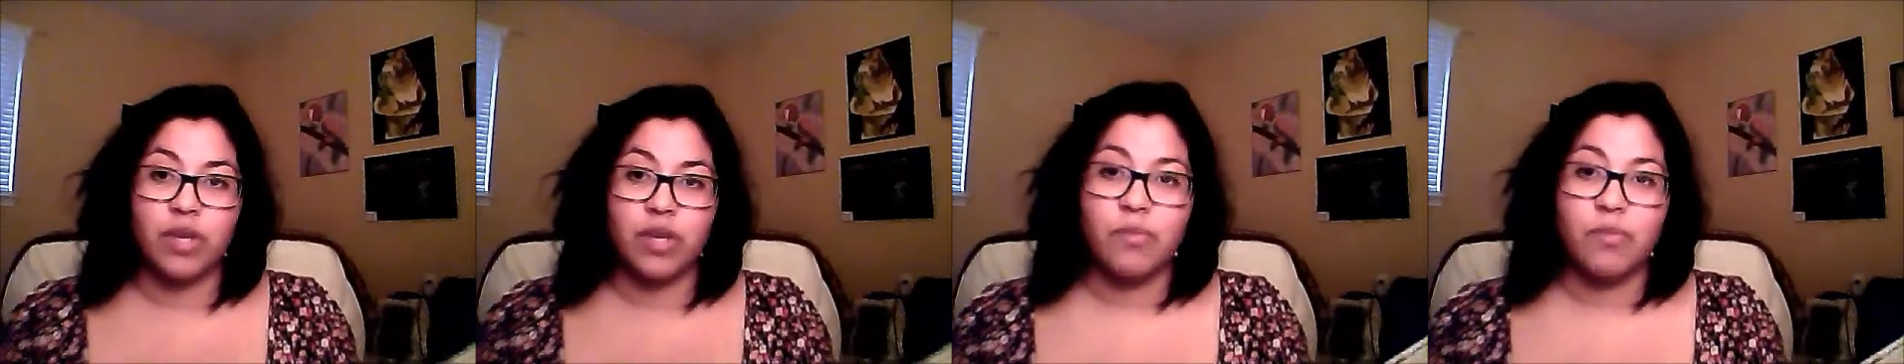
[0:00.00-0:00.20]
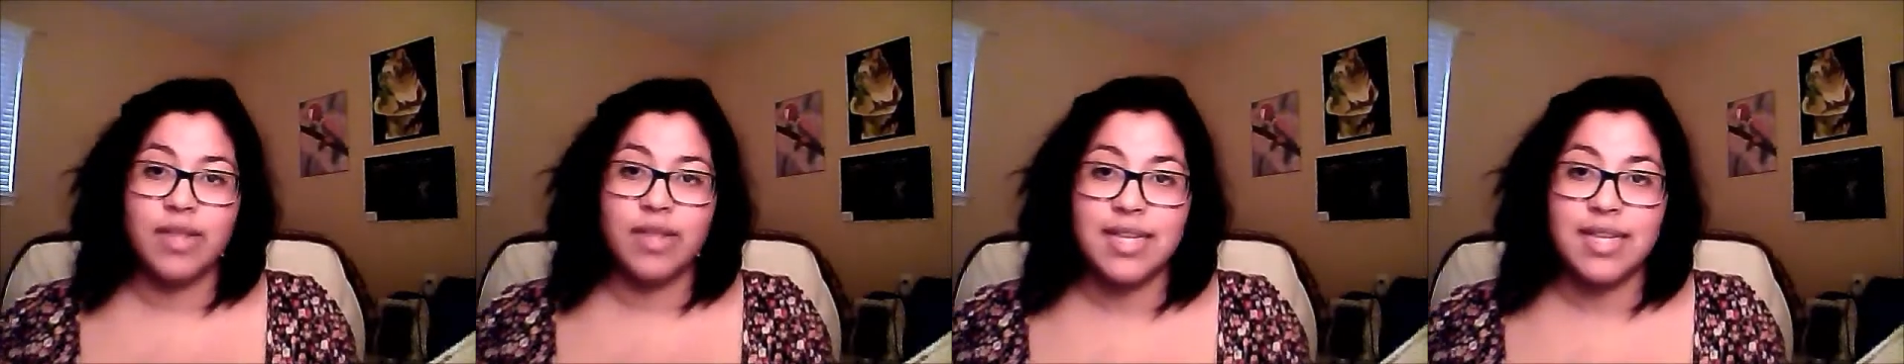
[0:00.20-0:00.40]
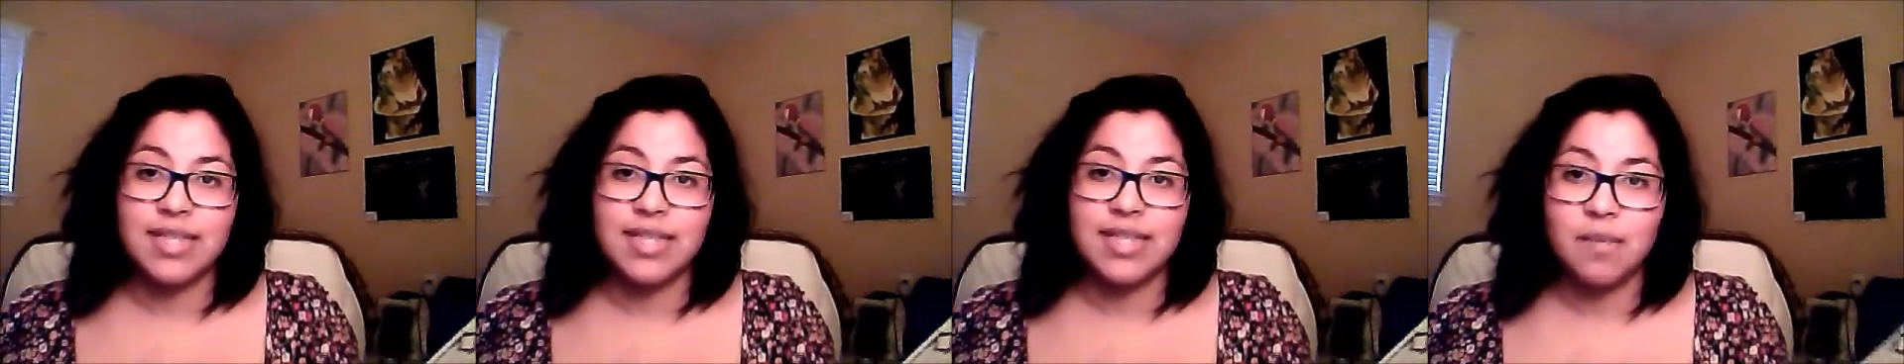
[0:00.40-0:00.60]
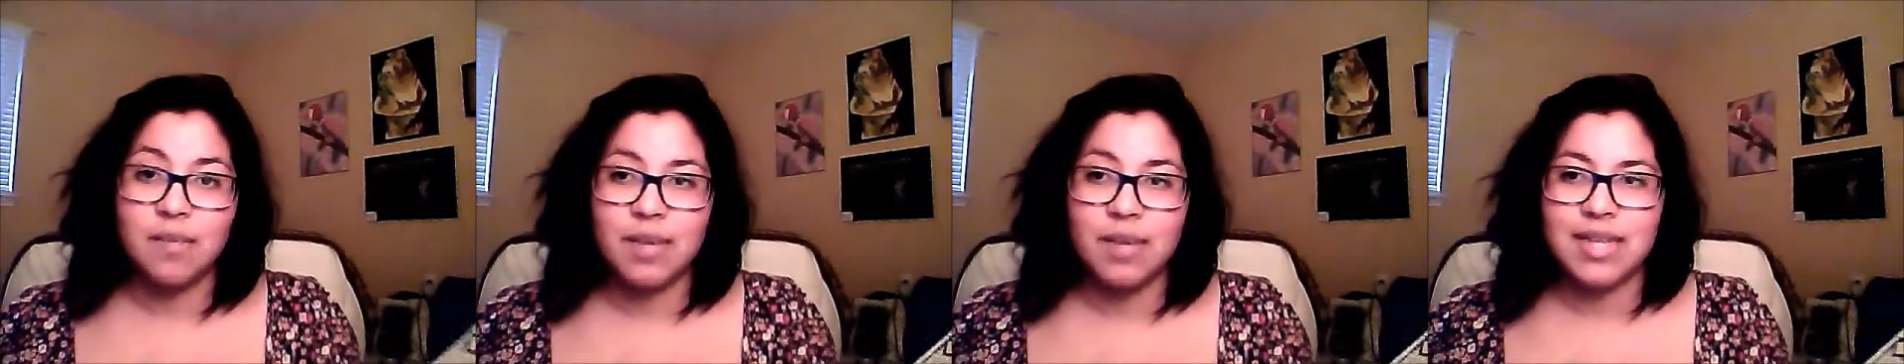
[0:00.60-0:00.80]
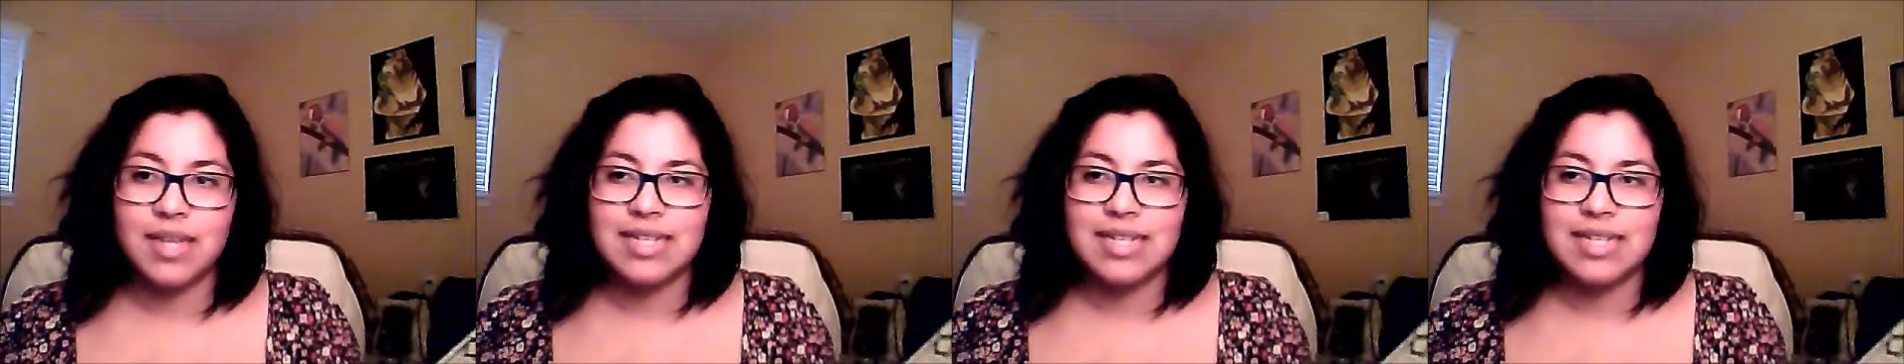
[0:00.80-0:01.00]
when they sleep
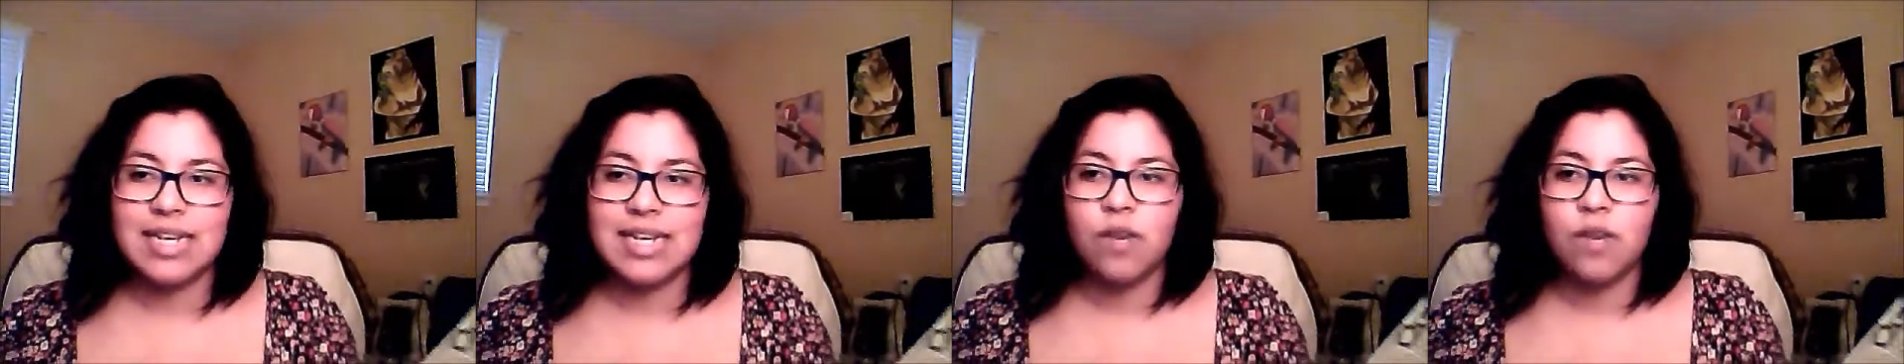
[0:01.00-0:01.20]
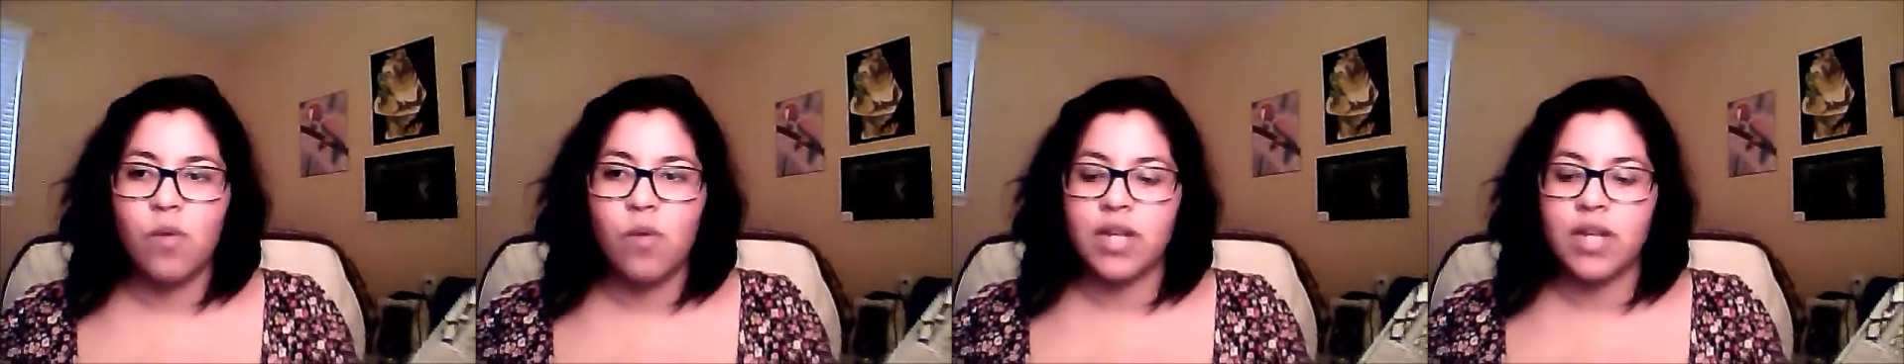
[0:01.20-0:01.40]
because he didn't want